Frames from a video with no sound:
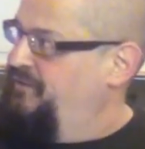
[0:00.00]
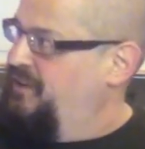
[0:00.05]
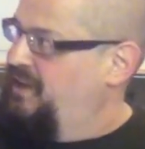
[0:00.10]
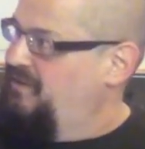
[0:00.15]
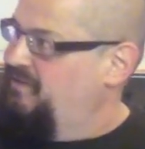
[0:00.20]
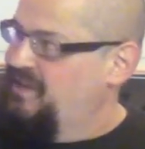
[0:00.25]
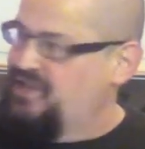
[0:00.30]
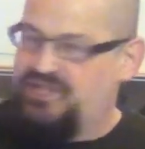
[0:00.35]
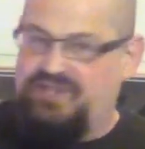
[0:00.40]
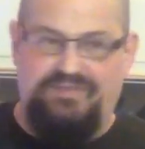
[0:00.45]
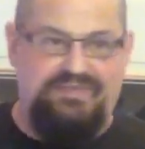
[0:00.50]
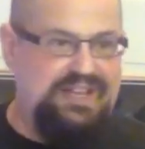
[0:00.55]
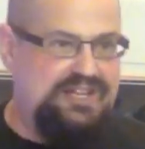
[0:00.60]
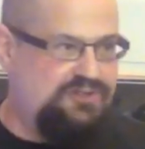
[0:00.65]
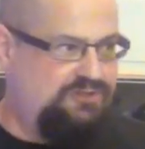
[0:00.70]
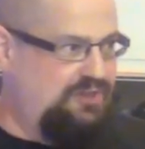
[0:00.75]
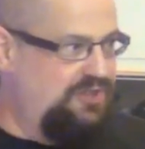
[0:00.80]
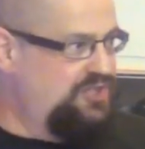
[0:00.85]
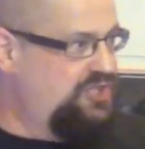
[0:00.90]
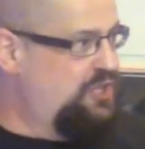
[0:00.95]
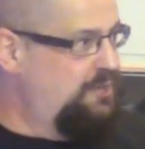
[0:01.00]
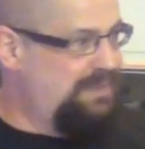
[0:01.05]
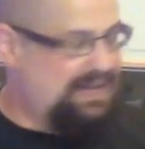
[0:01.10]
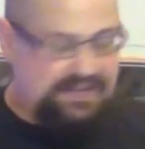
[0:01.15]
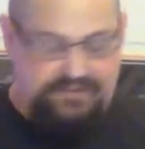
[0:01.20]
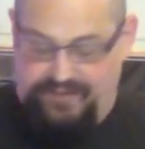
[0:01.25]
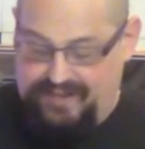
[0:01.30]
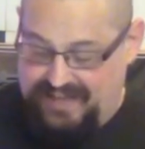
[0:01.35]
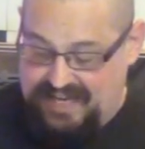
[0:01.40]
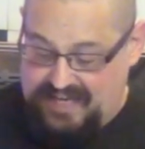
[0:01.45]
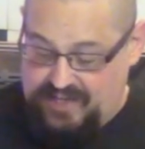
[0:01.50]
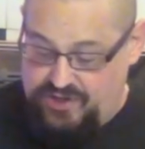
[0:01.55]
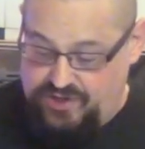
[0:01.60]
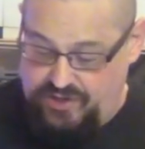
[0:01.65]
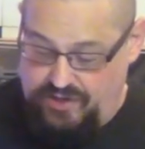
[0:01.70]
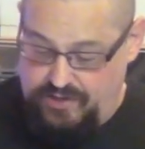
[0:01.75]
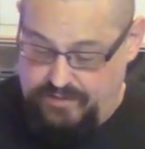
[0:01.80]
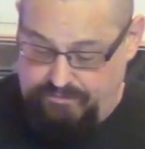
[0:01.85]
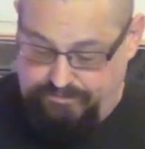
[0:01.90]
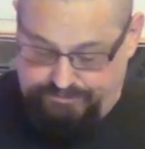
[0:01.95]
flourish in their
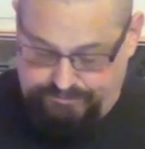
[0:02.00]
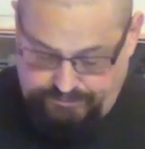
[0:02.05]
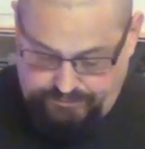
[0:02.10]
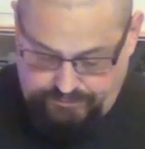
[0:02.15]
transhumanification,